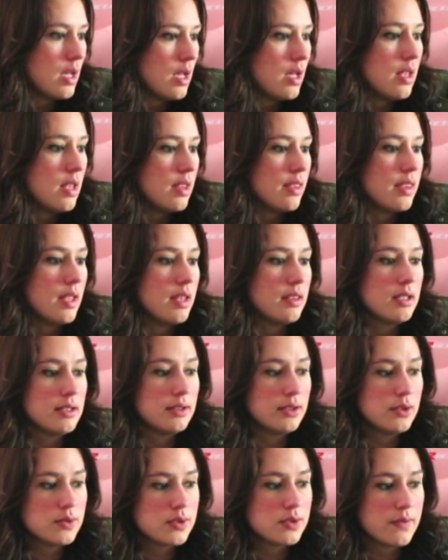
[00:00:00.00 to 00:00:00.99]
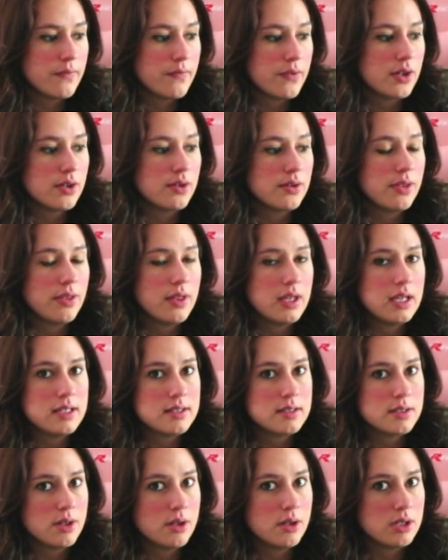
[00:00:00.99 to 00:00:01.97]
then the Lucifer thing is
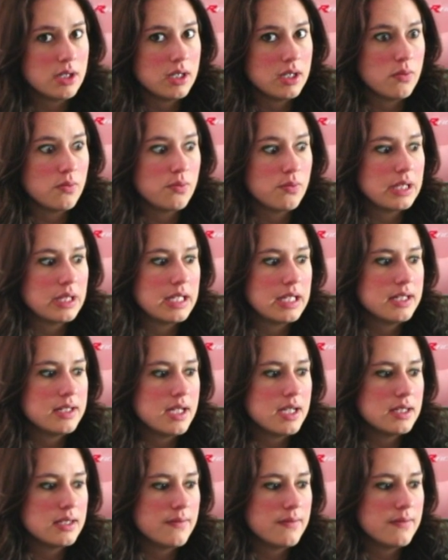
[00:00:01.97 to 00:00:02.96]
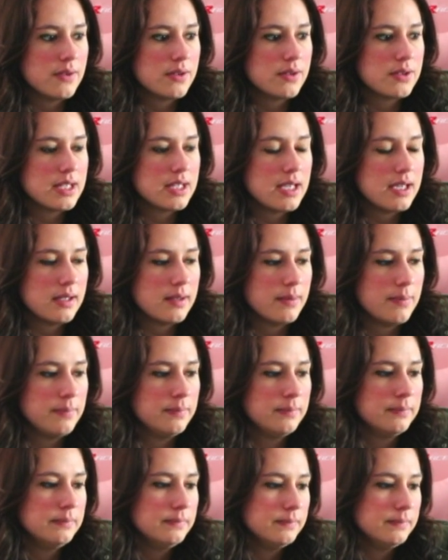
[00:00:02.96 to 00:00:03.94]
starting to get really intense for Sam.
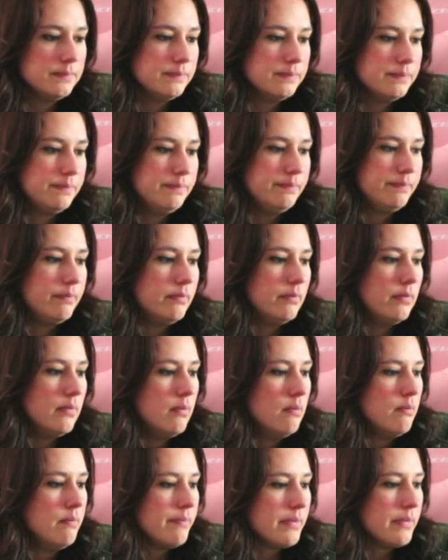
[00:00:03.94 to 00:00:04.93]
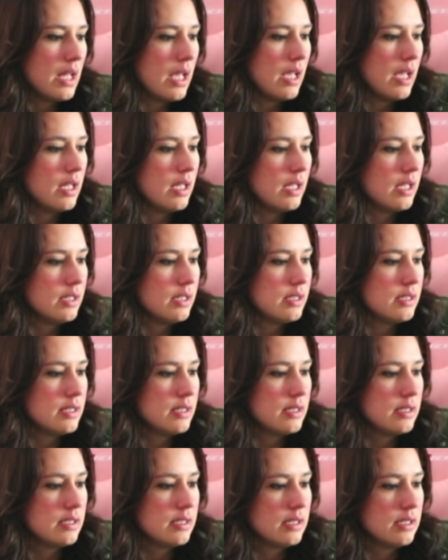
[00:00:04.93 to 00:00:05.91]
And
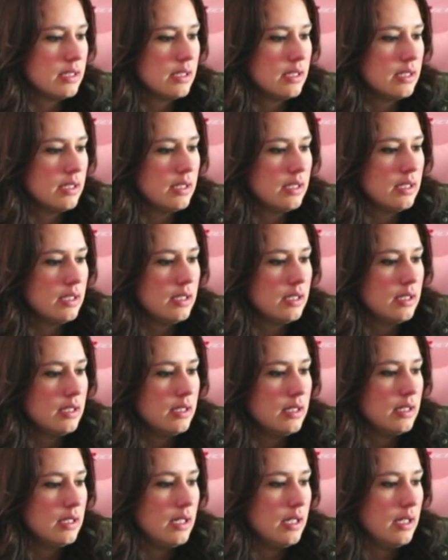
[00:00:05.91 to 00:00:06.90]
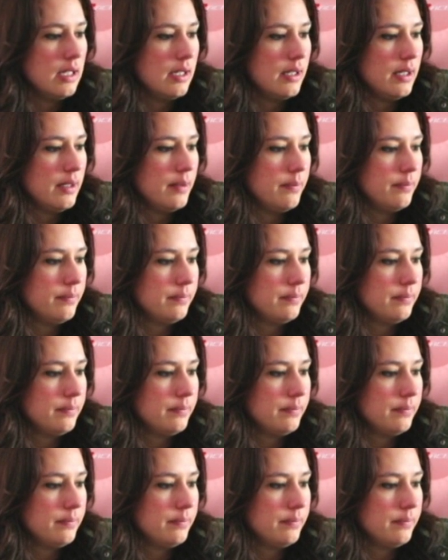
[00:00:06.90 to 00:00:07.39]
um,